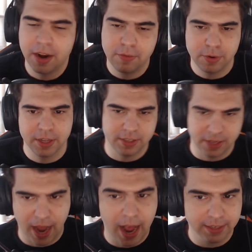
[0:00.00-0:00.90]
And everyone gets
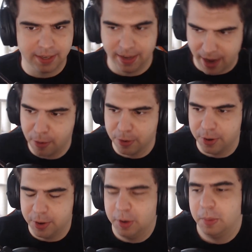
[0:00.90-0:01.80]
like asked like, how good
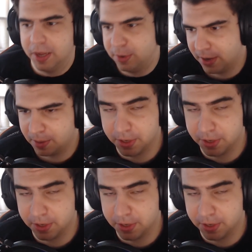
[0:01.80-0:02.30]
are you going to play today?